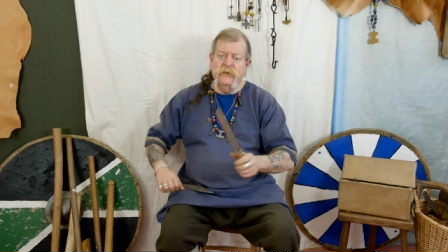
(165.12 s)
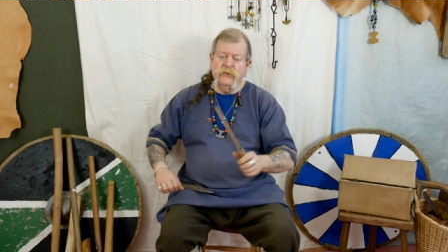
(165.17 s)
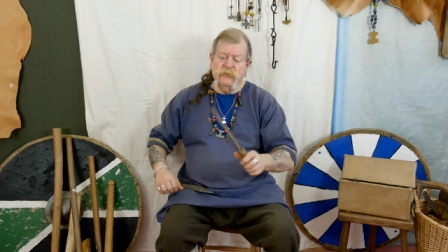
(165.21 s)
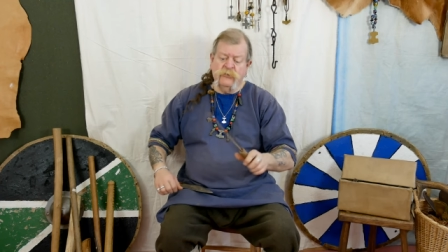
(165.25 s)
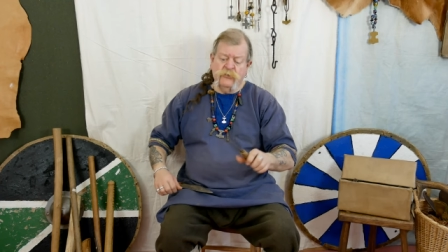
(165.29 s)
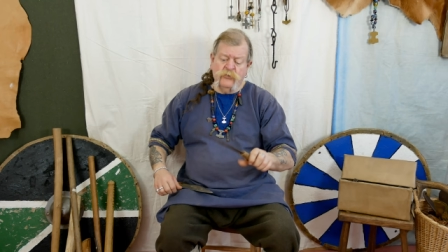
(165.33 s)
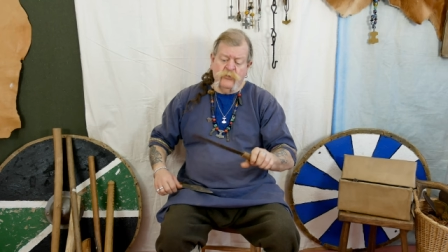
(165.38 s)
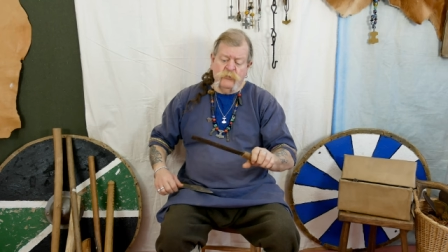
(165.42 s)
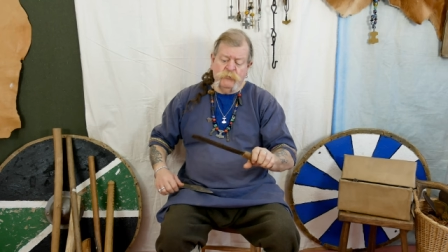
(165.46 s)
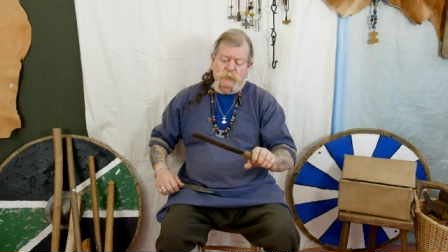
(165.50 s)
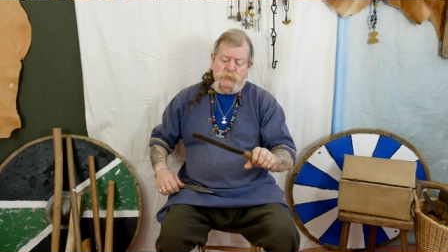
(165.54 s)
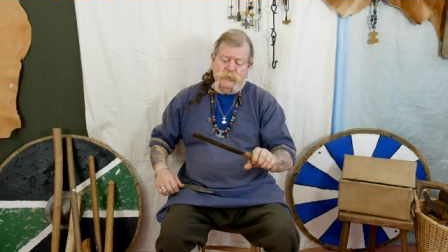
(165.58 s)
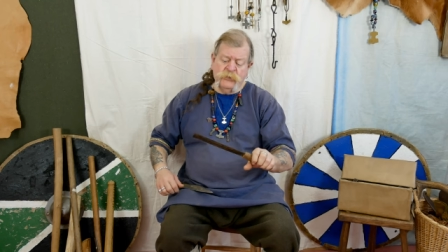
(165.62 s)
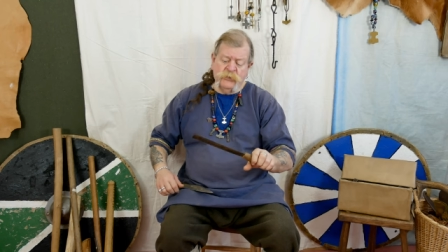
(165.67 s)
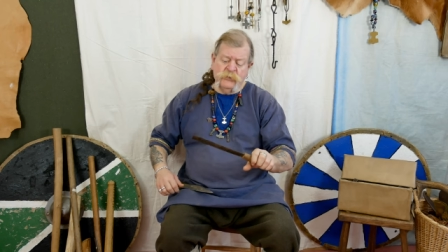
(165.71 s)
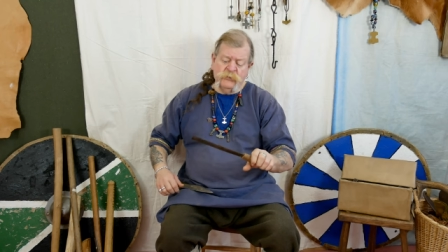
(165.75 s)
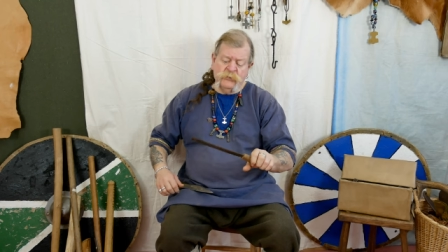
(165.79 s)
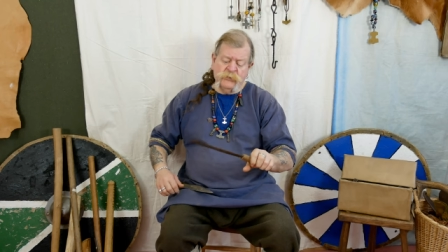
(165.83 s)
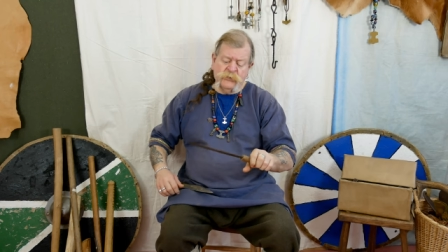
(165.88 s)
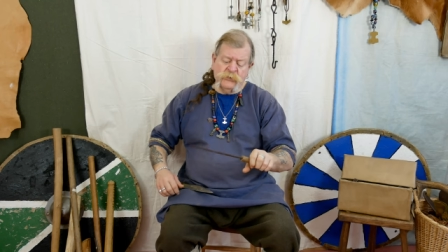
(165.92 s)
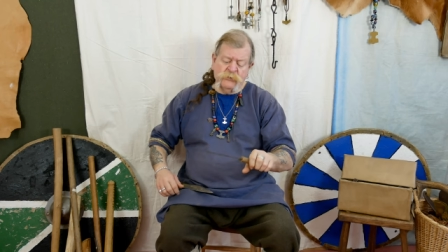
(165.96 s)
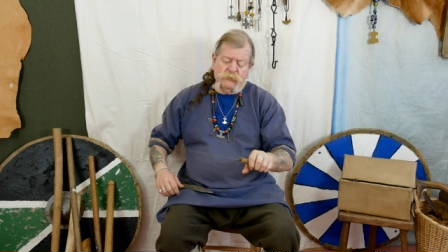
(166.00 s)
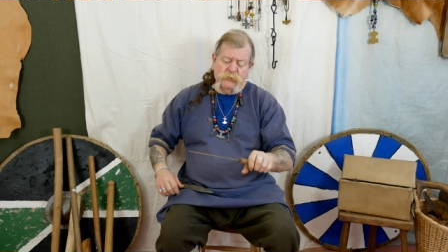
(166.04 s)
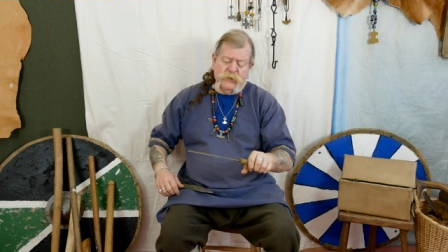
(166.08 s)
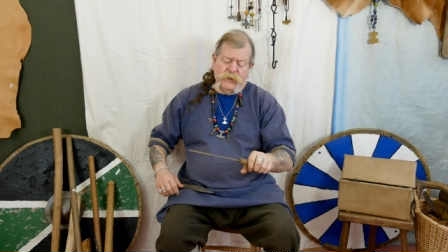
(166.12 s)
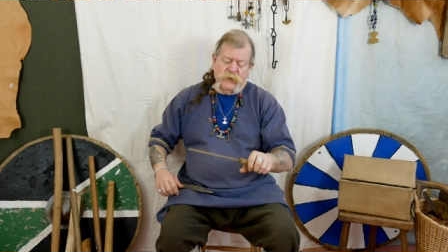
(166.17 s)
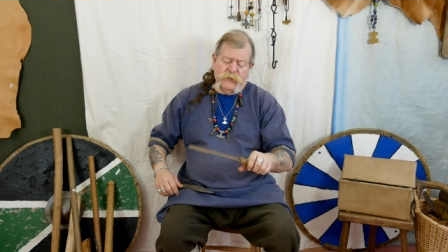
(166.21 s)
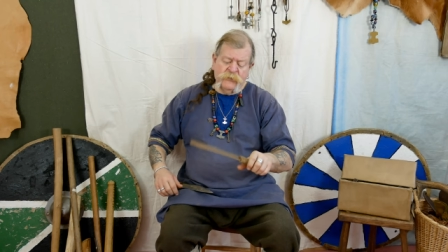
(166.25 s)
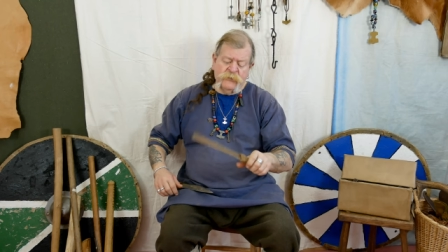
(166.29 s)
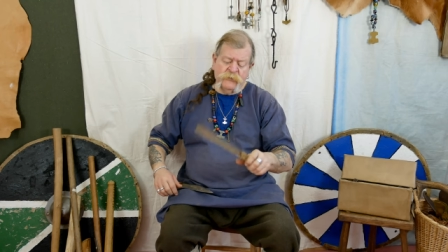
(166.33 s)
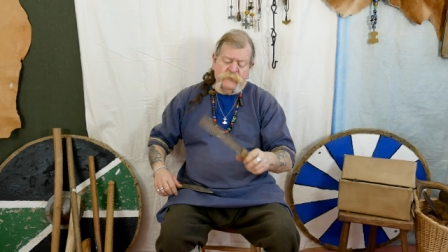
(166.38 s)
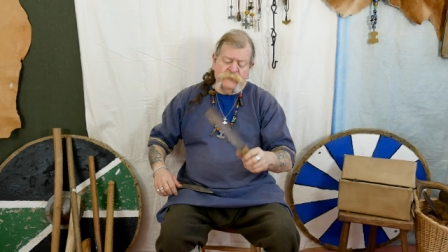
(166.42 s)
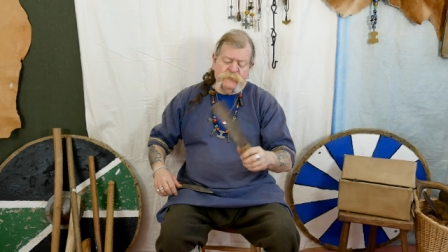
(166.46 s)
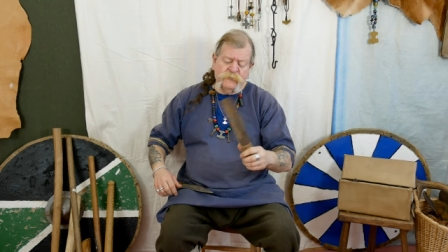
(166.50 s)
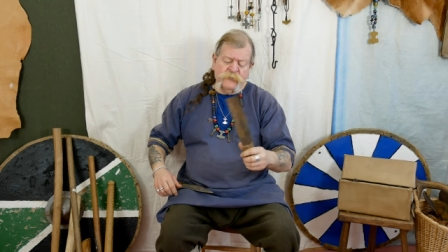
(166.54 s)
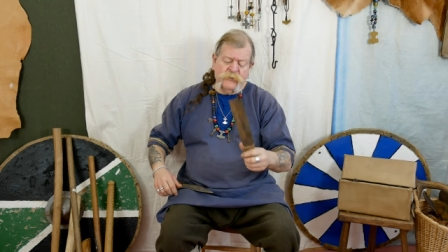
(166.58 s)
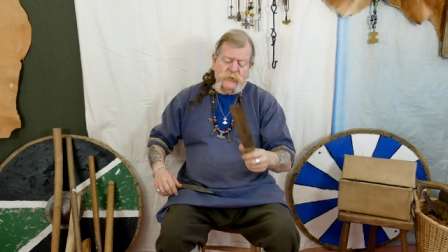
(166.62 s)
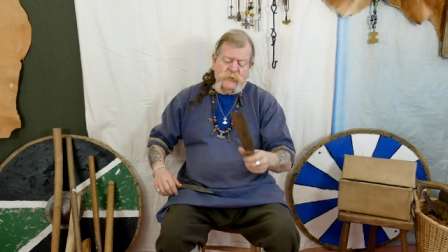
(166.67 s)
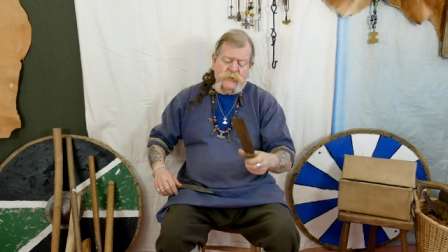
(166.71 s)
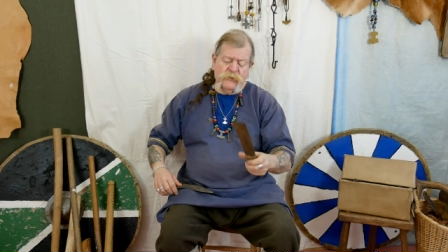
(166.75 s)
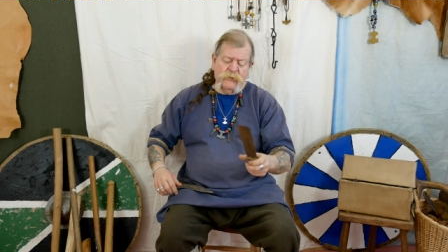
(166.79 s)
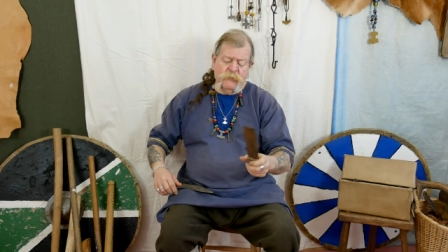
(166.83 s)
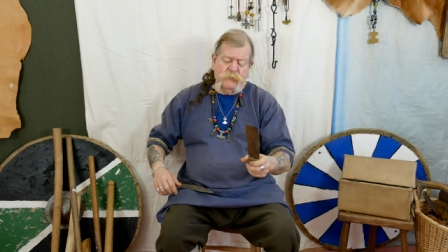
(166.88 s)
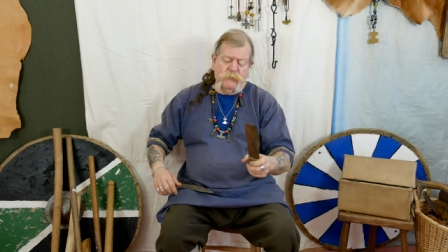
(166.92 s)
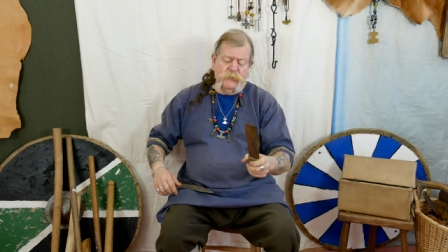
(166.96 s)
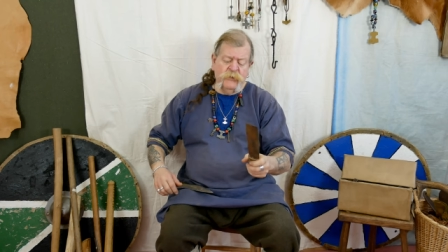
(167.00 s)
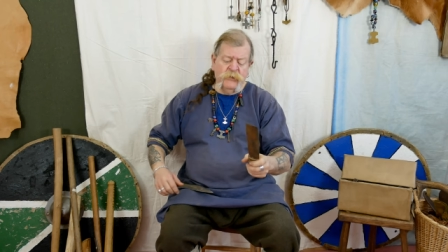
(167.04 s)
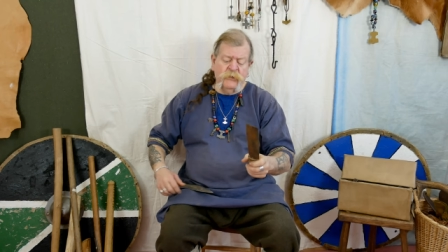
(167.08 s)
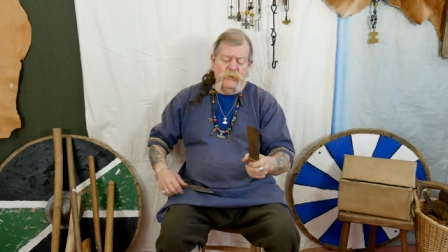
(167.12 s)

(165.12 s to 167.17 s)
could be used around the farm.